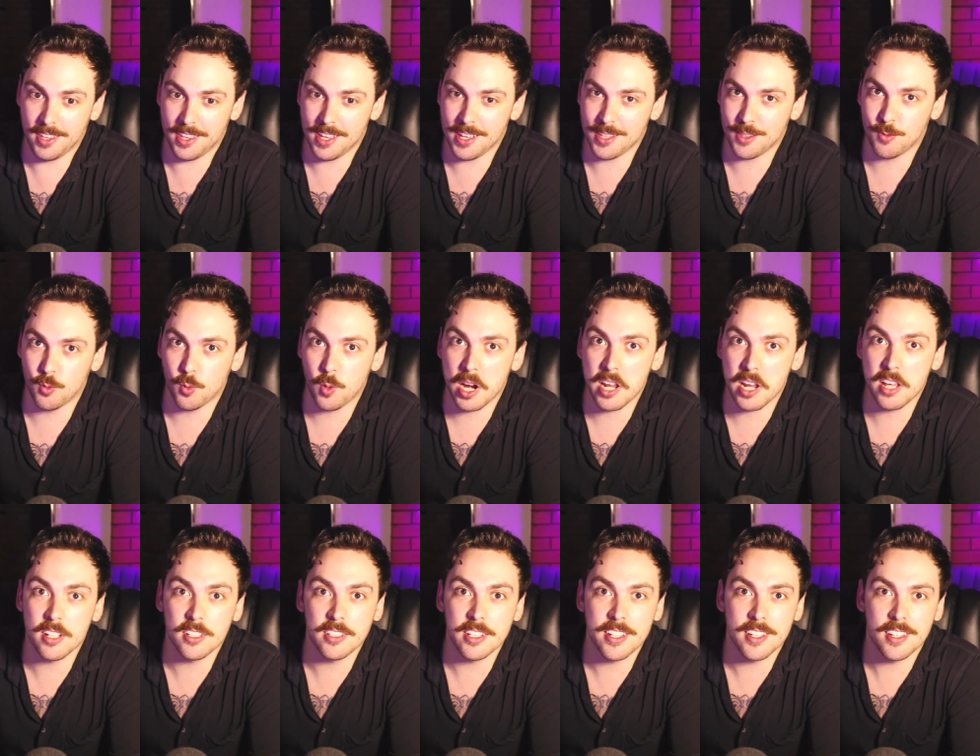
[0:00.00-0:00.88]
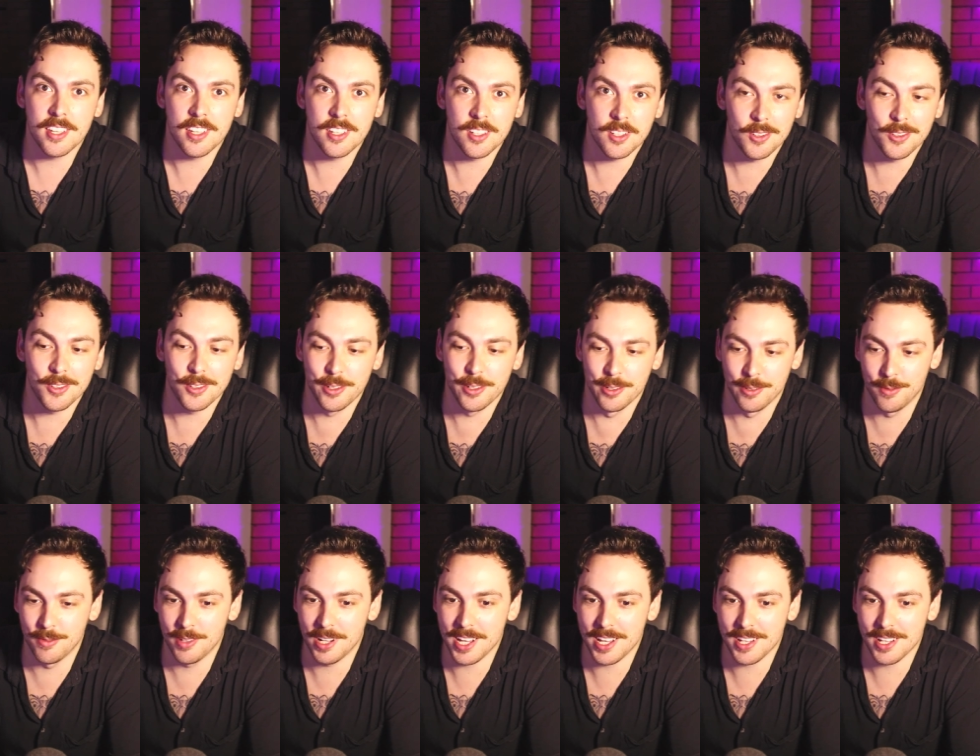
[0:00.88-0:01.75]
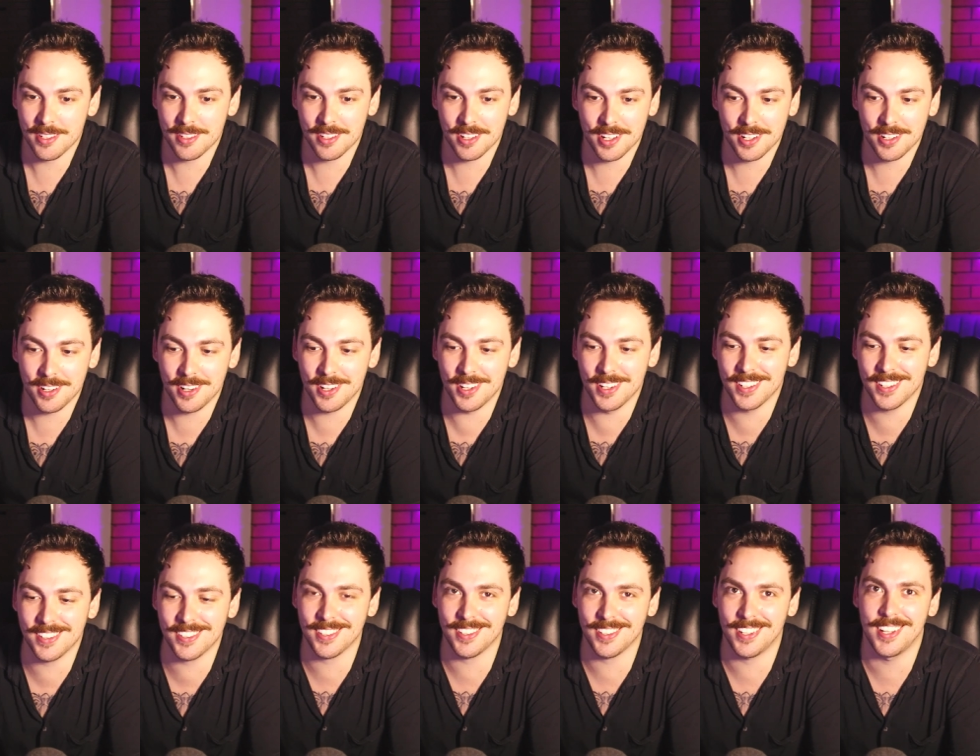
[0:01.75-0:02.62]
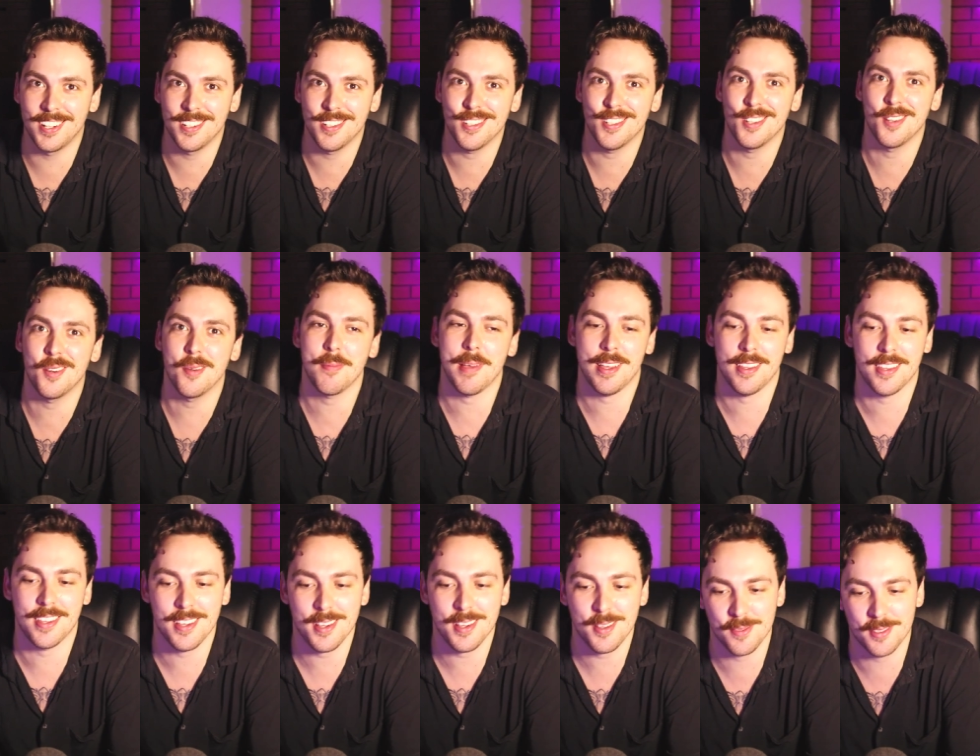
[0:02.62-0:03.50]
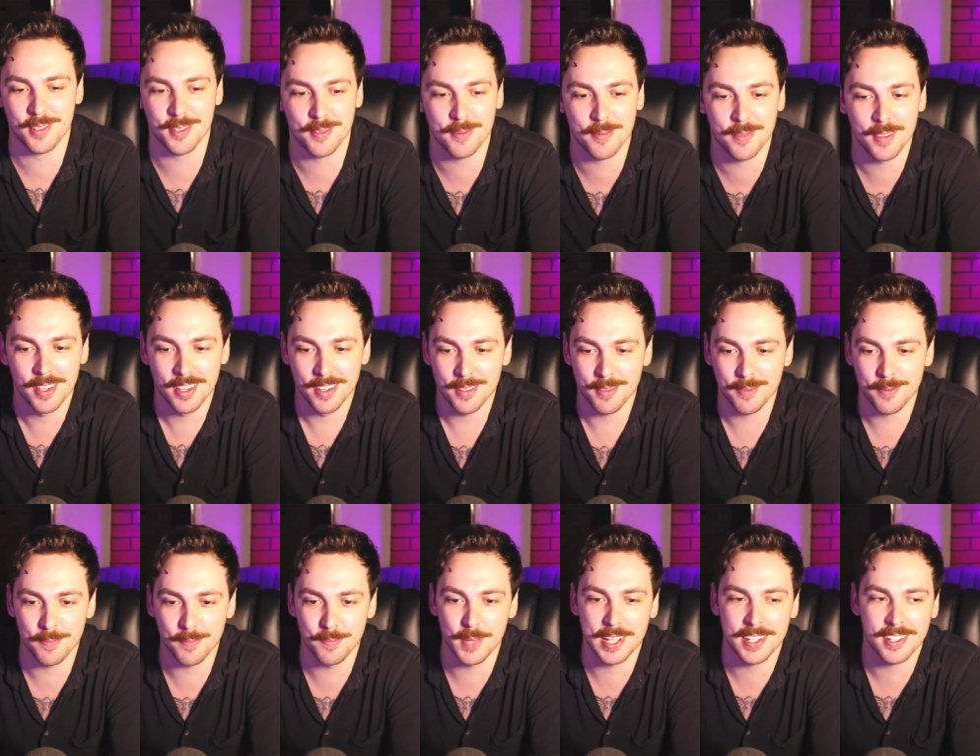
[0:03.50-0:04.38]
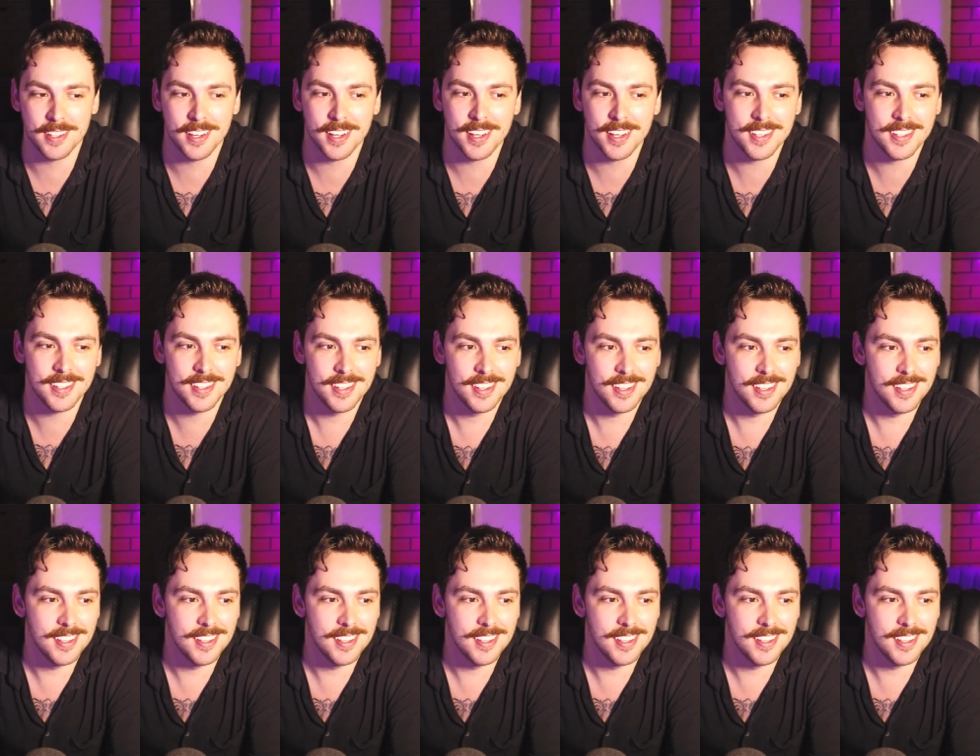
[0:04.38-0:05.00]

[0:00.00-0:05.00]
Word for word: That's rarely good advice. I don't know about that one, my guy.